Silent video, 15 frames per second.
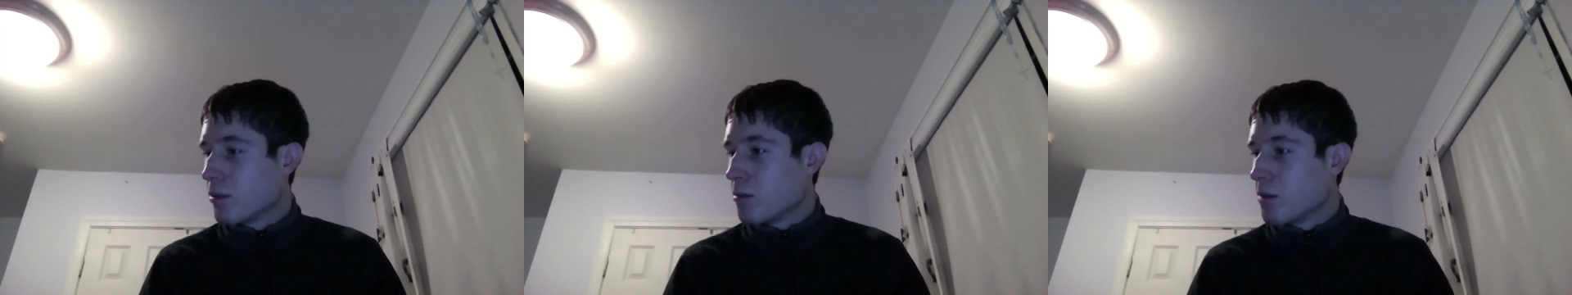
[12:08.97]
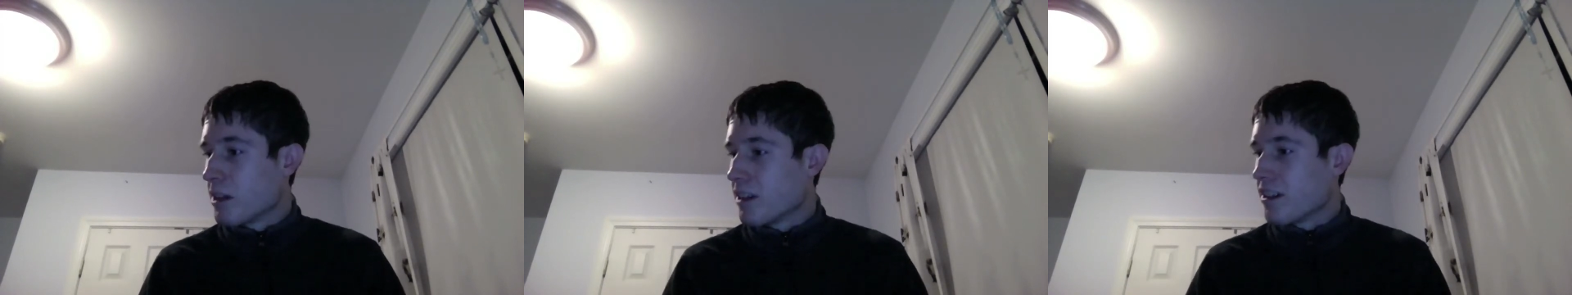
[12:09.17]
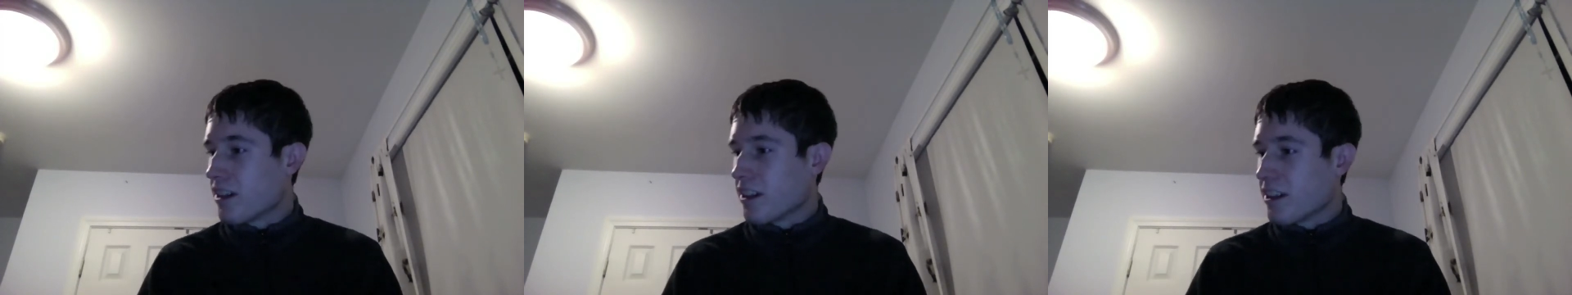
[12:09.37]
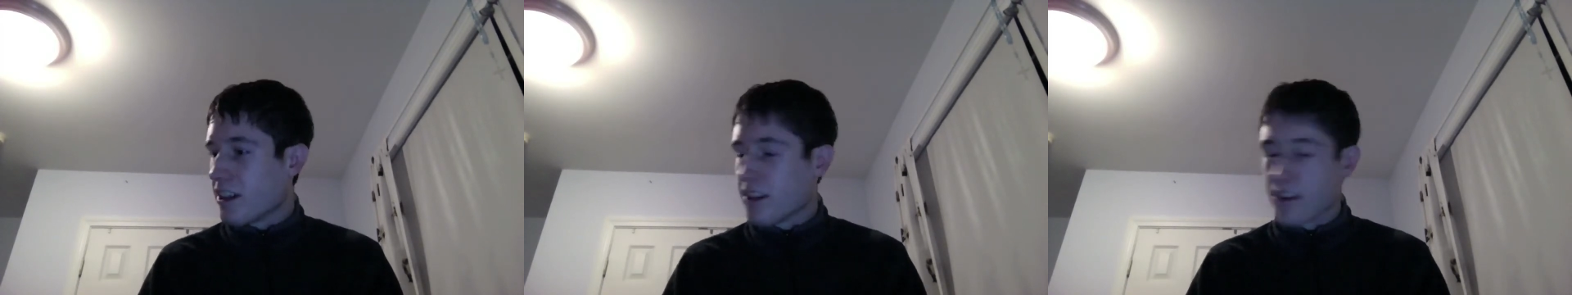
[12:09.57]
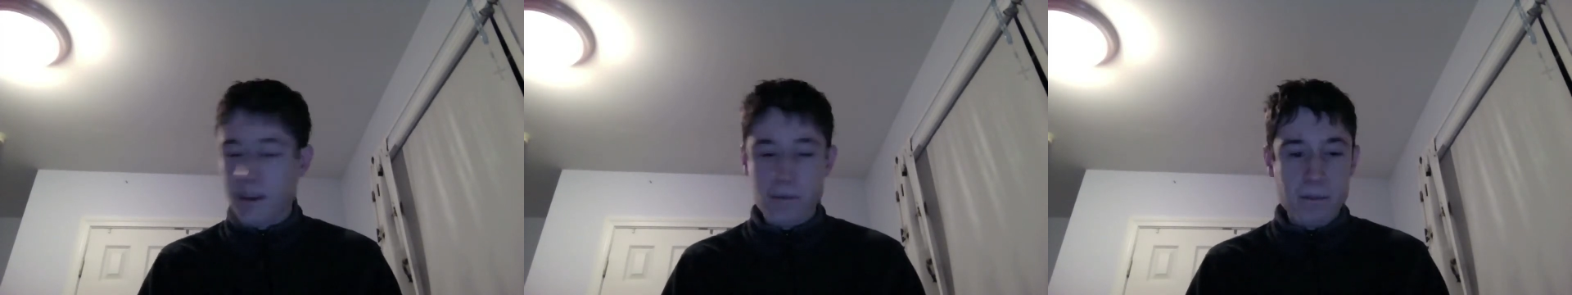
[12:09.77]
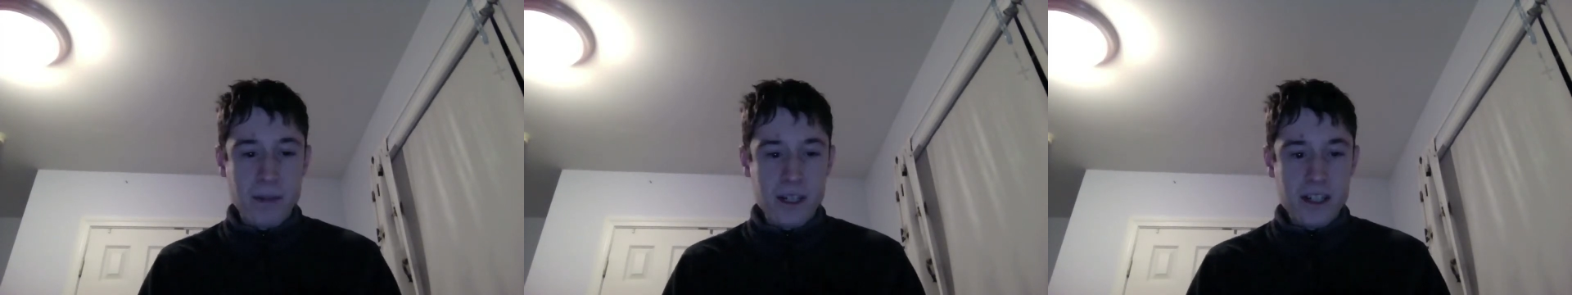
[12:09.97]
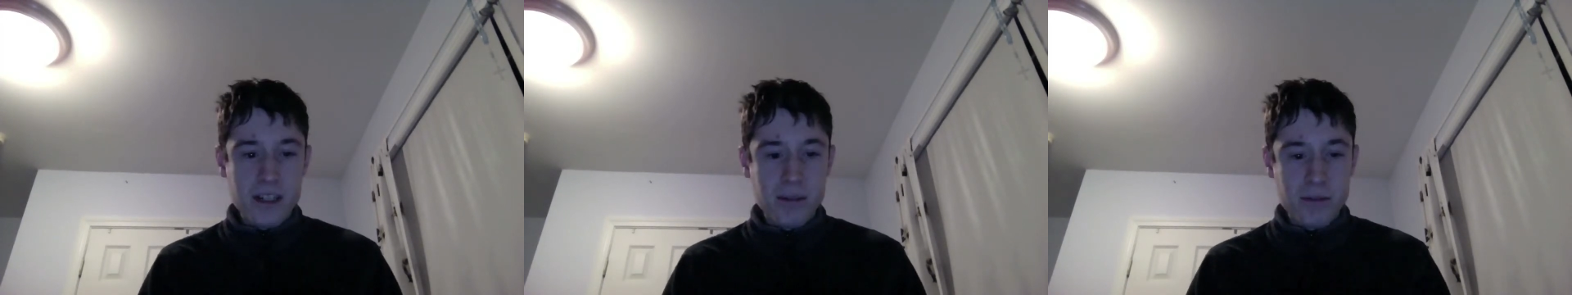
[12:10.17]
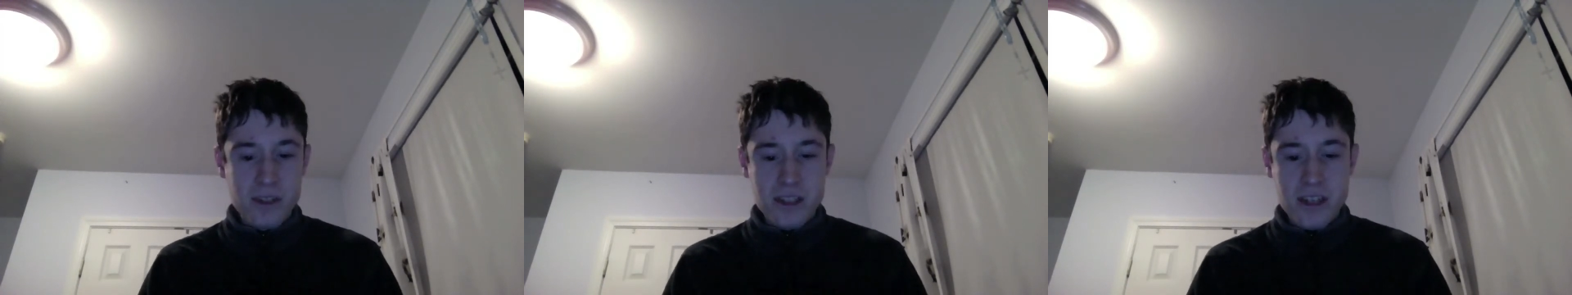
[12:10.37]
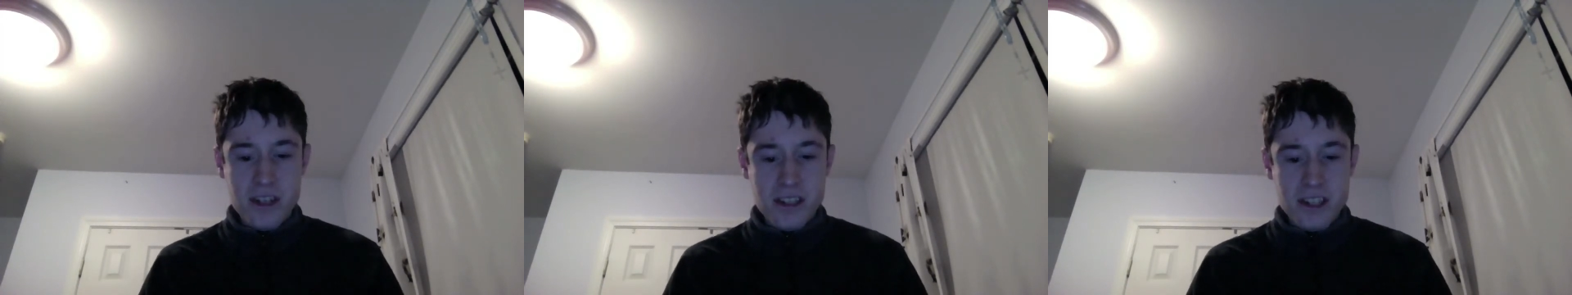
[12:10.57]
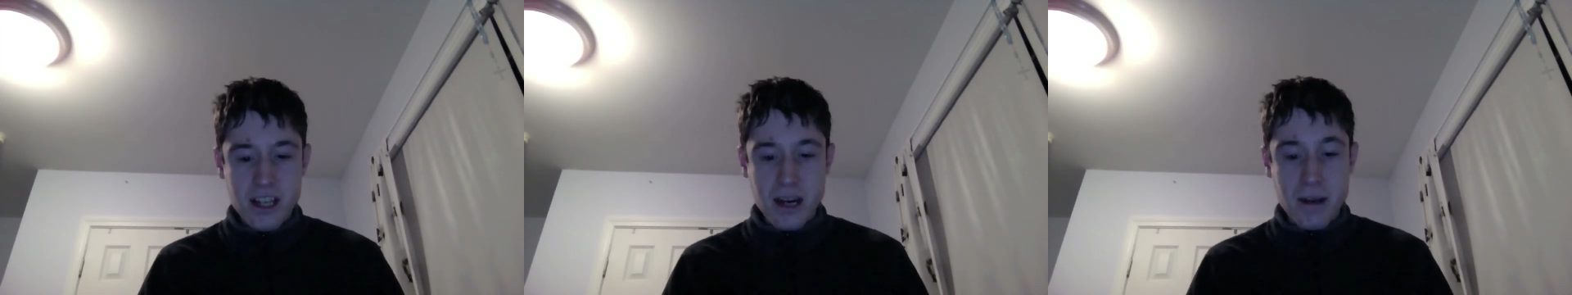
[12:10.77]
where where
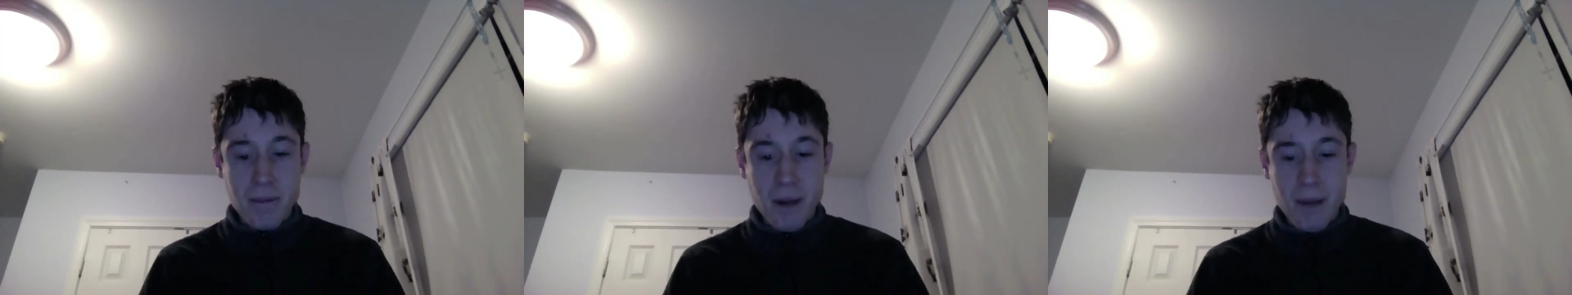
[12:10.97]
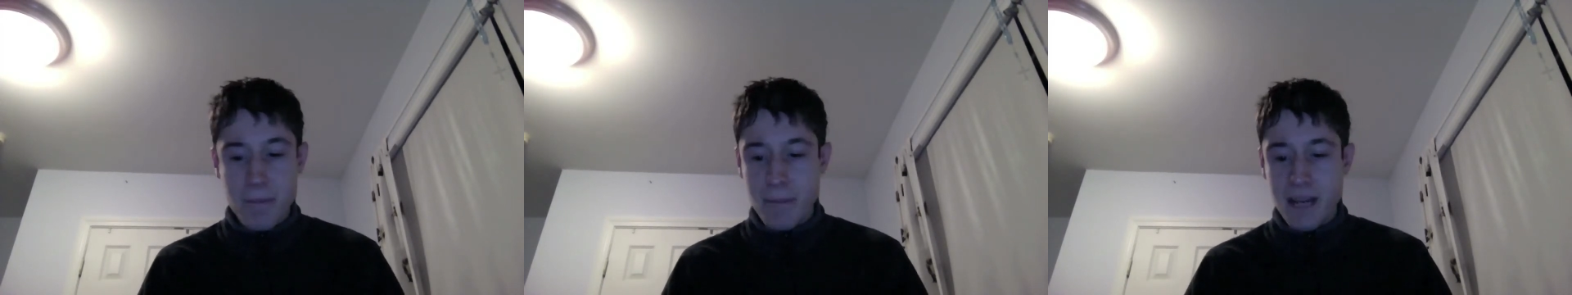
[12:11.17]
there's like